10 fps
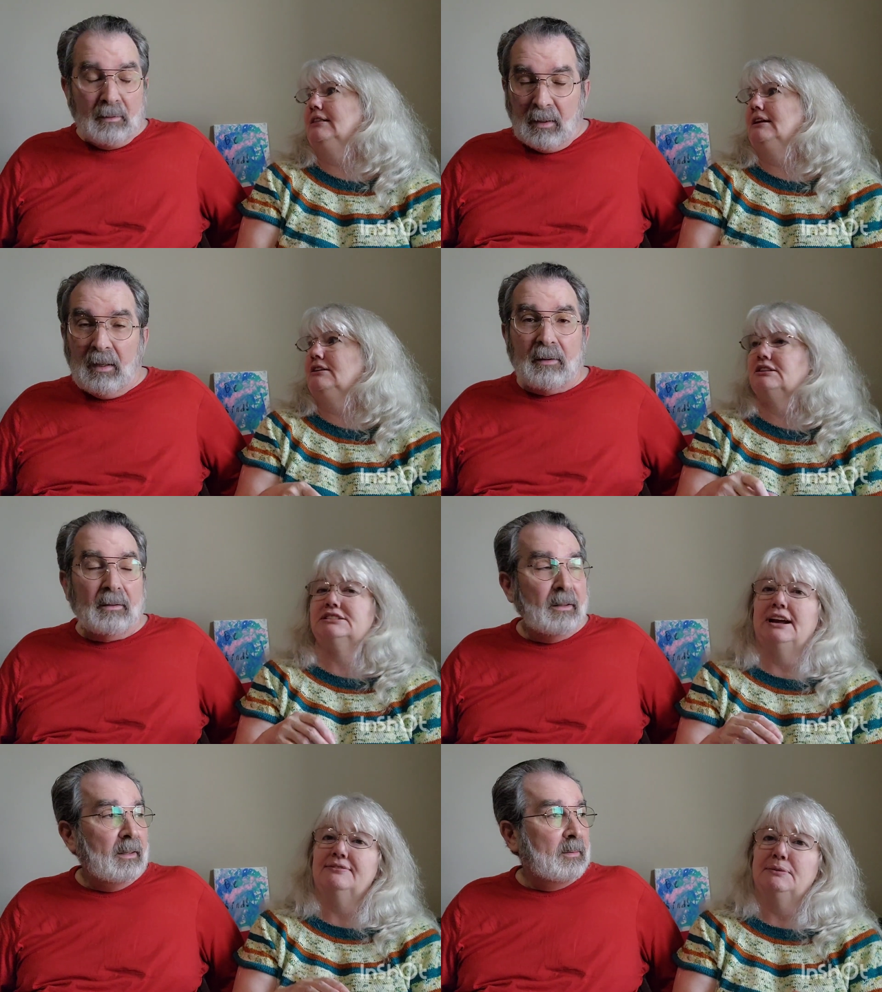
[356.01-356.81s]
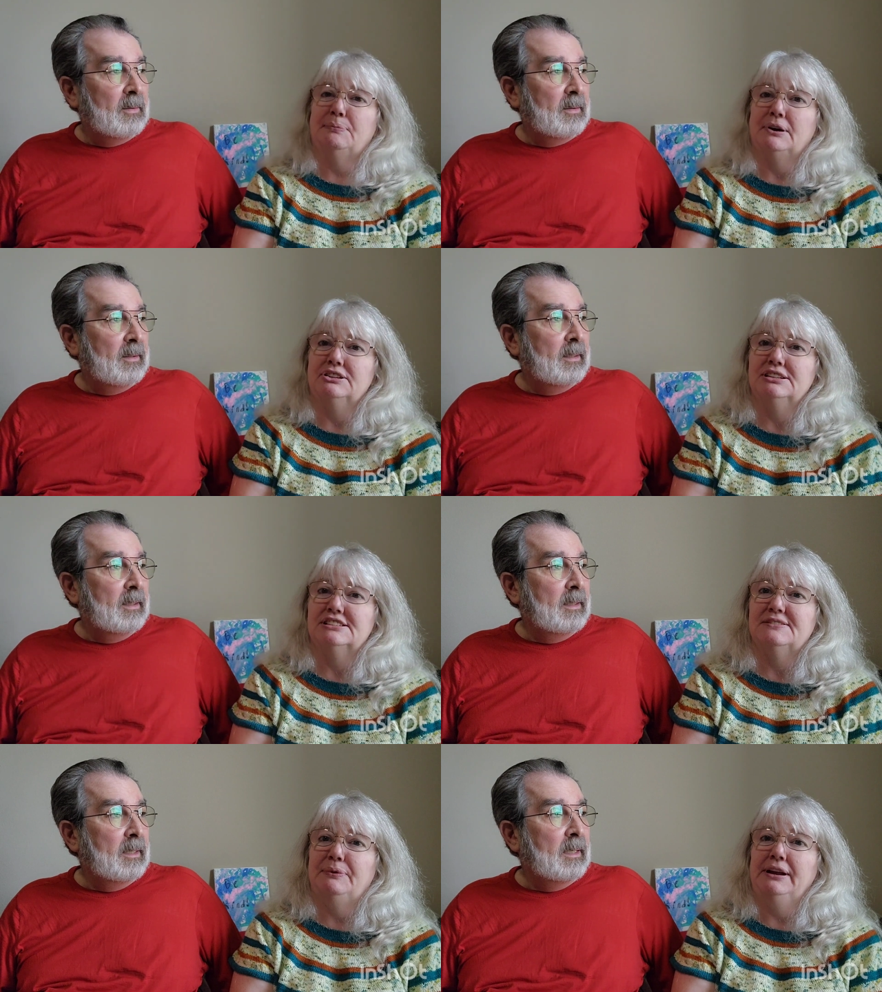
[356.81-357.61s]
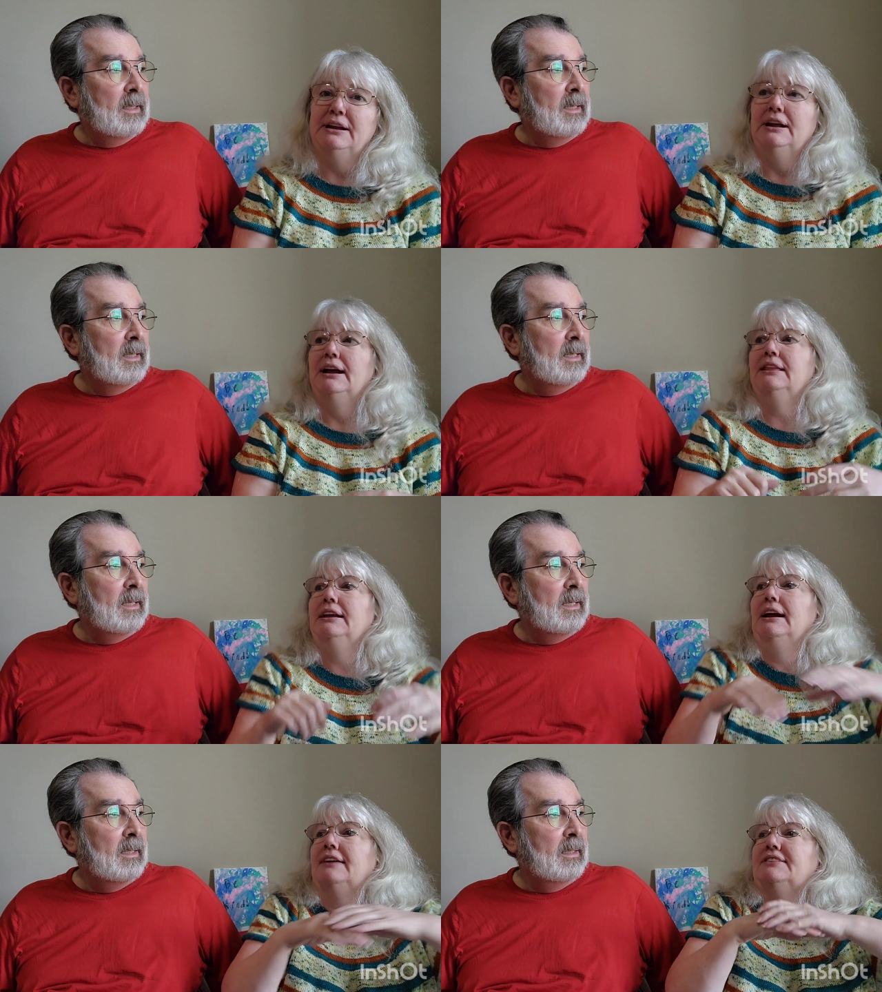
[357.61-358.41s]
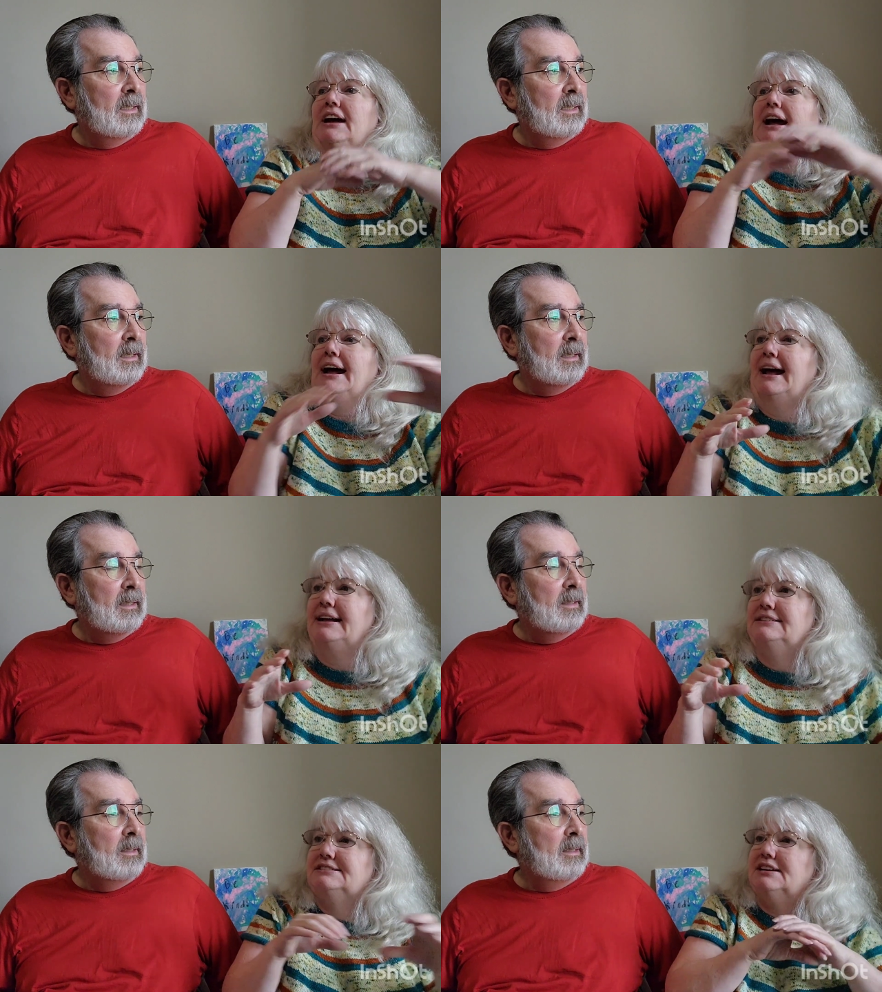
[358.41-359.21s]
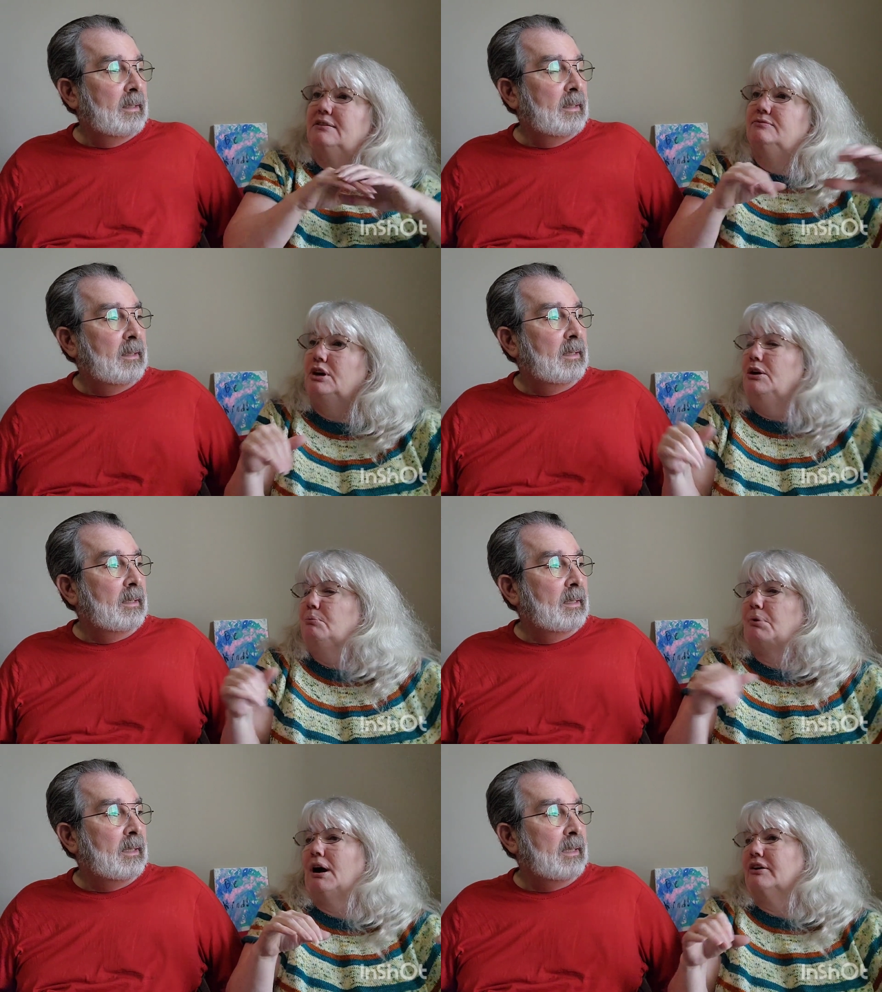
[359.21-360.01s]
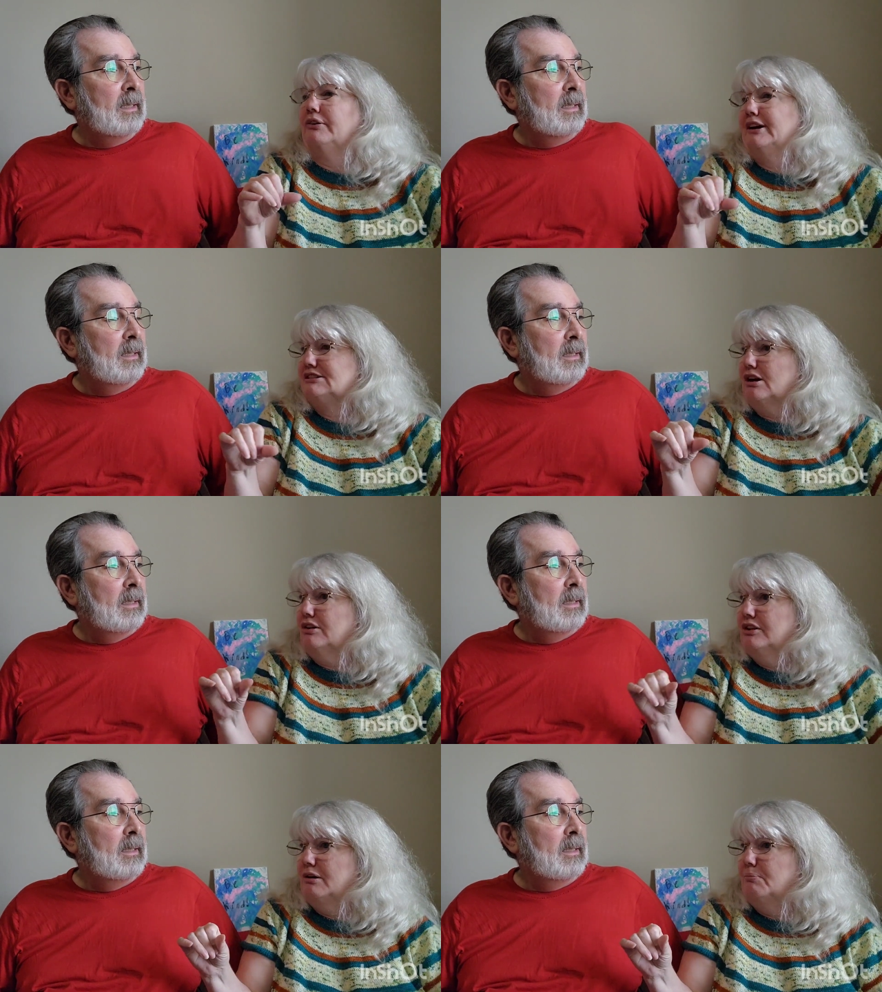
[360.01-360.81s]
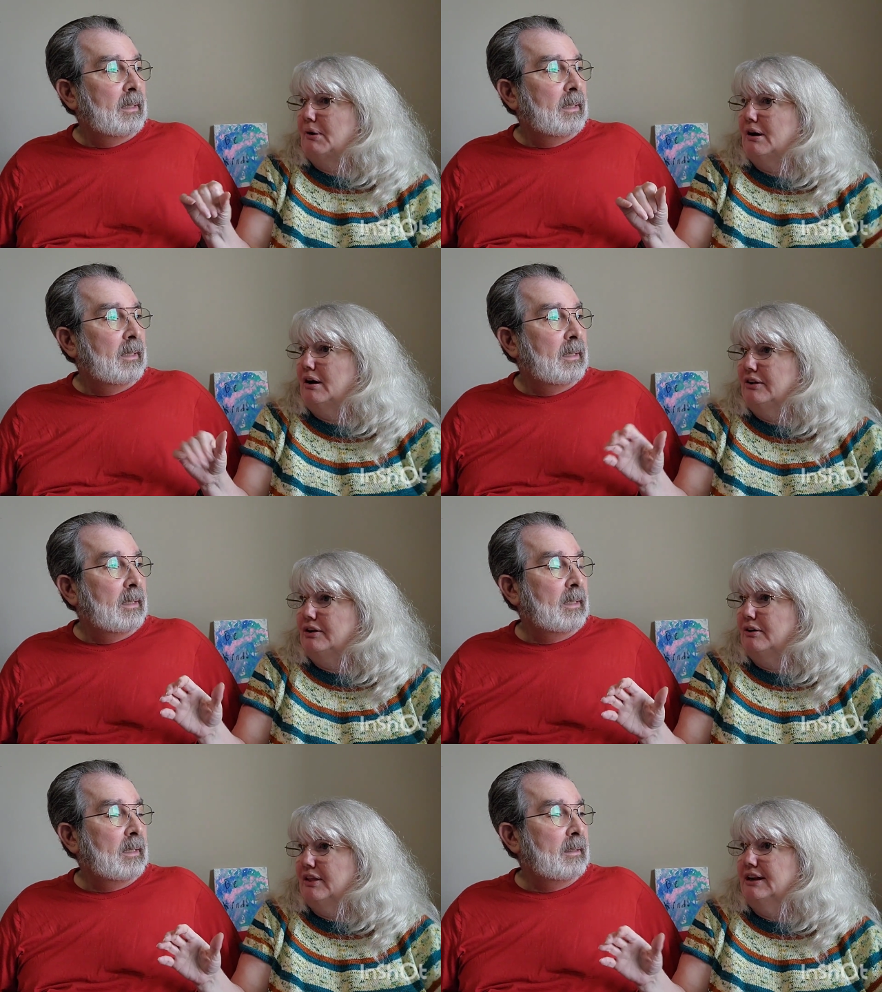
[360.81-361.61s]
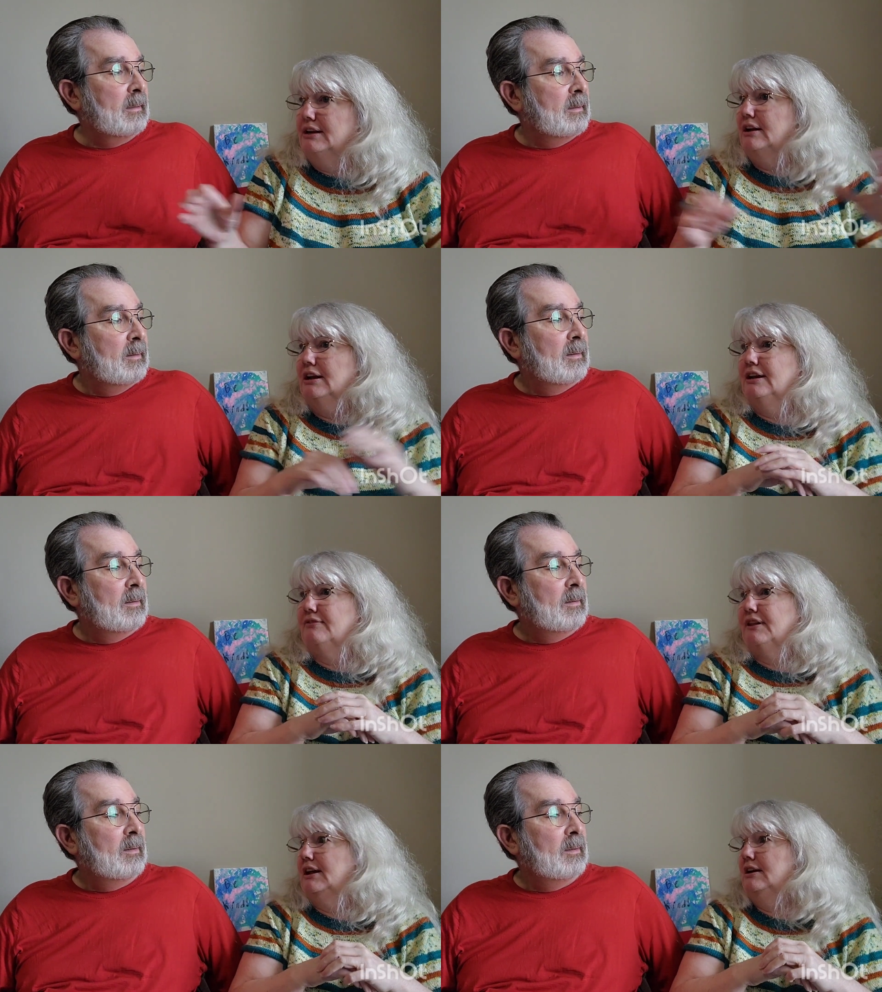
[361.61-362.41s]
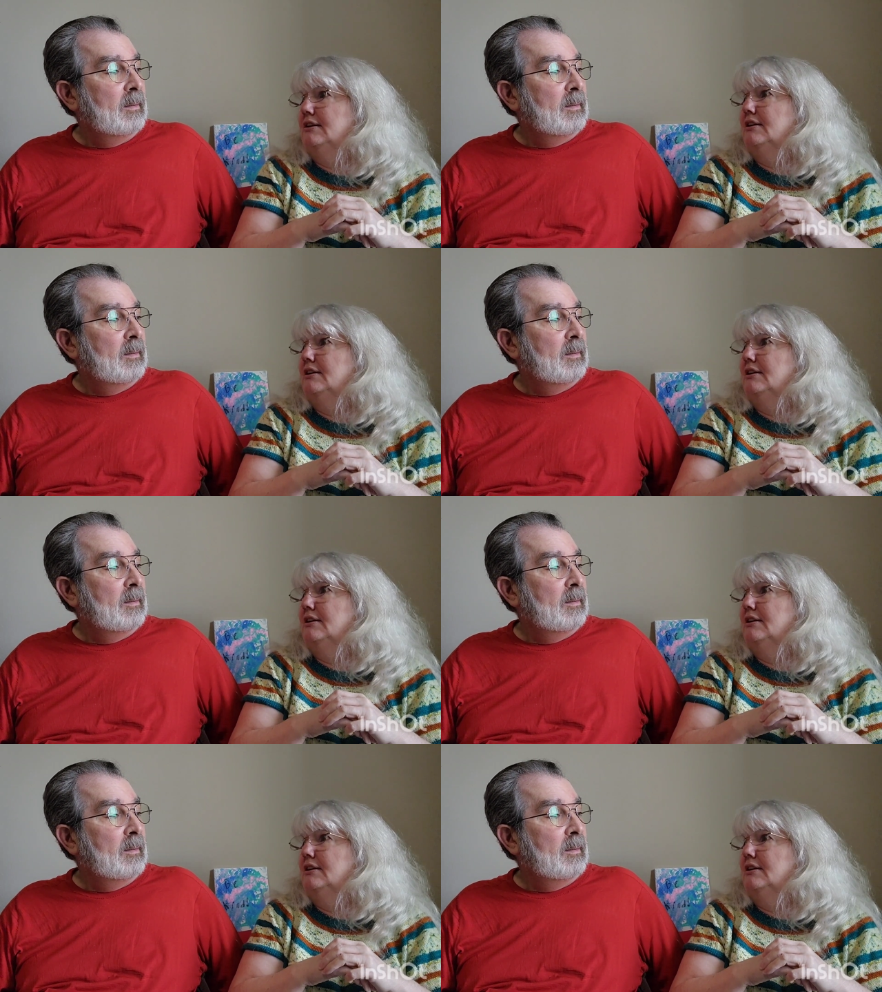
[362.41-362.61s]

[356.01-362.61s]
Speaker 1: They no. just have to participate and they have to add some progress on their pro- on their thing. If they